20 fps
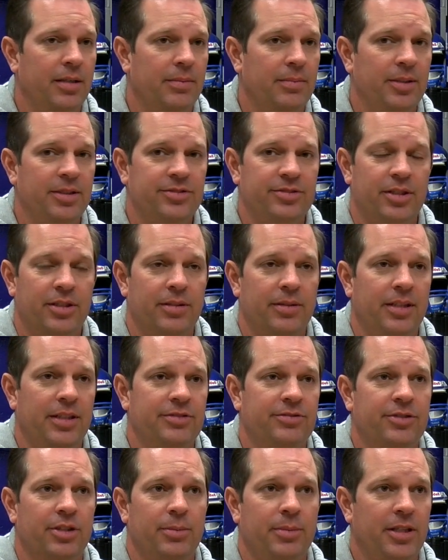he's going
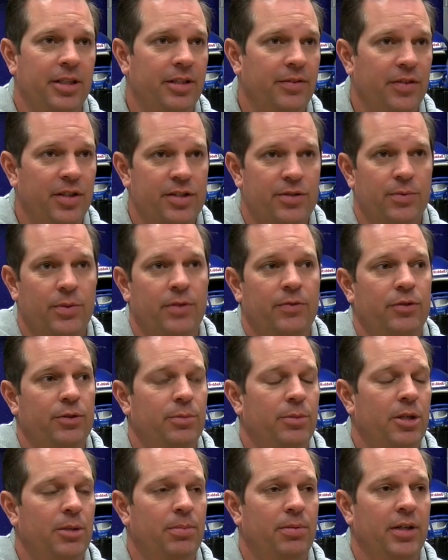to be a Division I
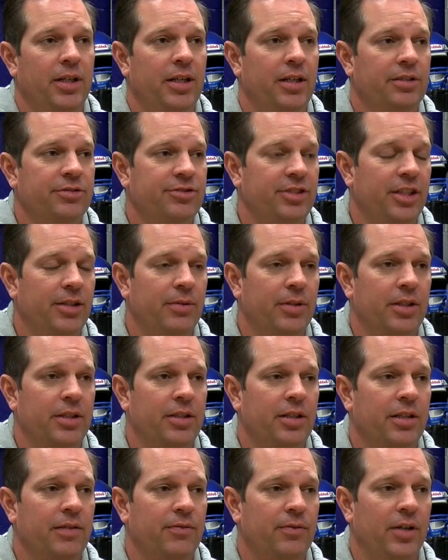football player.
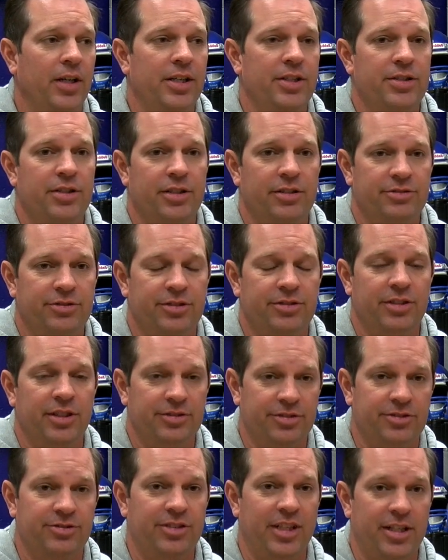Cedric Frazier is
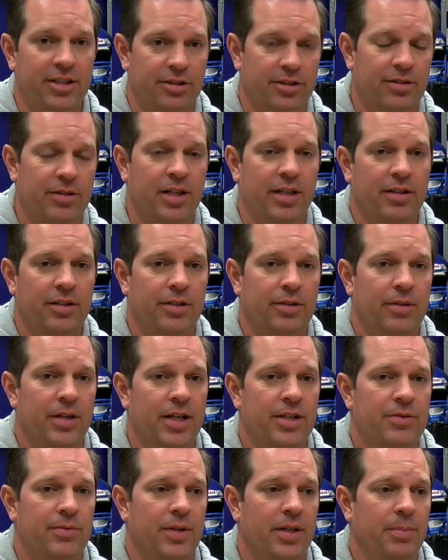a senior, going to
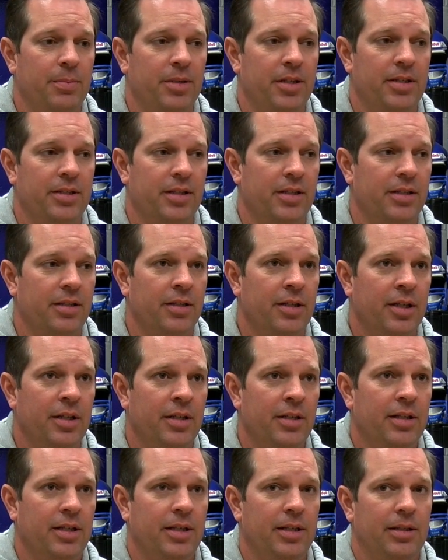graduate, but
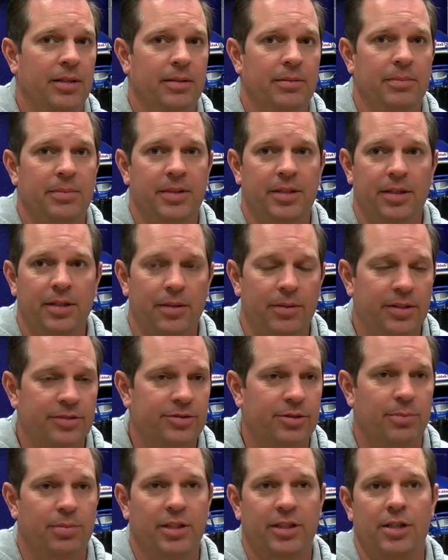he's going
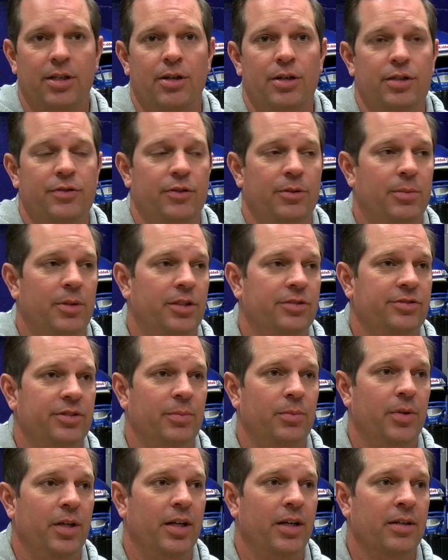to play college football
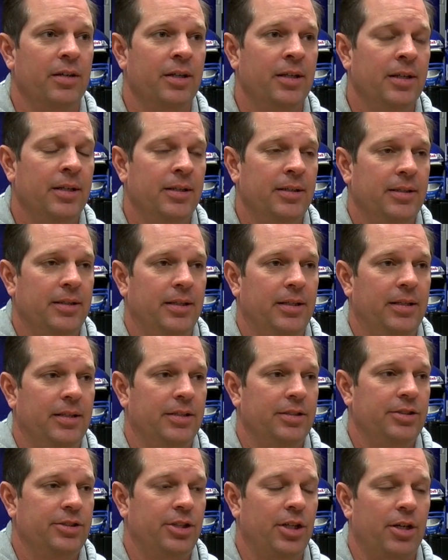somewhere.
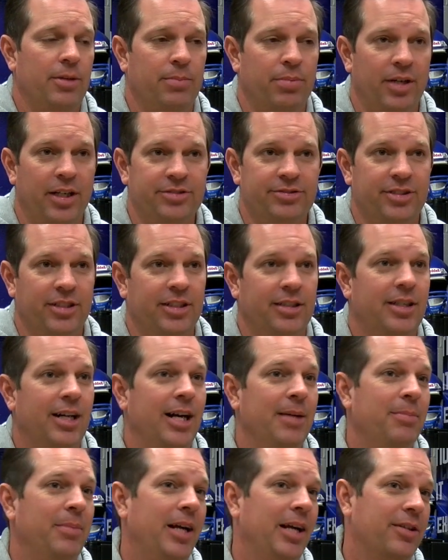Sean Preston at
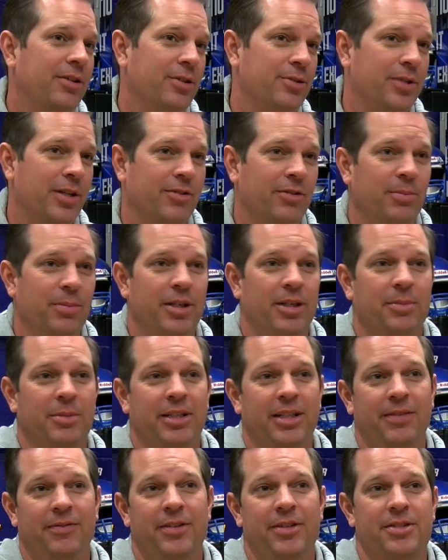linebacker, Trevor Benham at
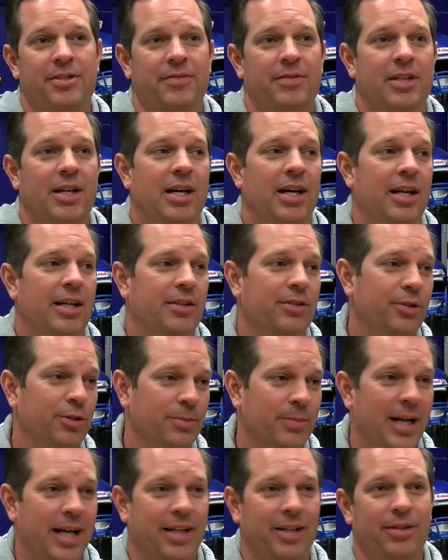defensive line, Luke
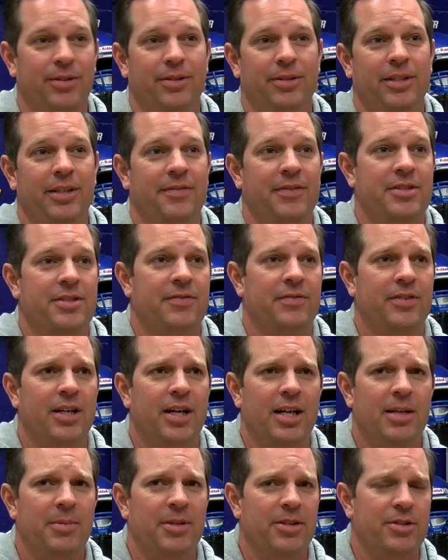McIndoe at defensive
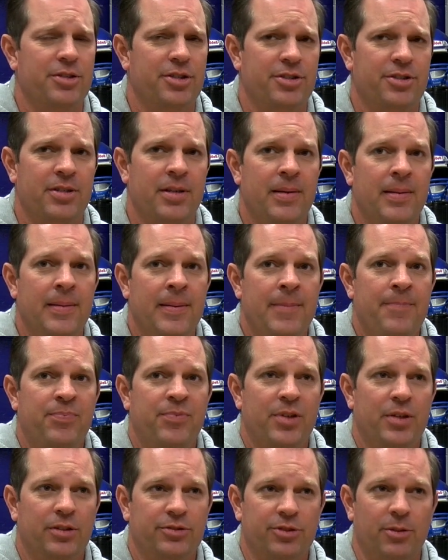line. I mean, there's just
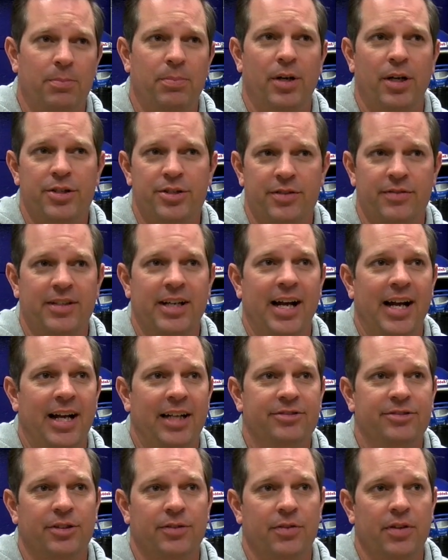there's a bunch of
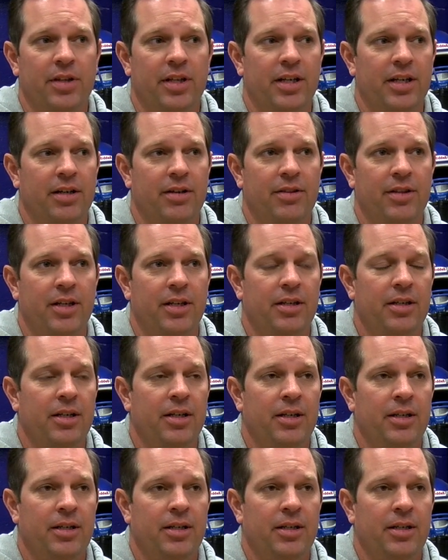guys over there that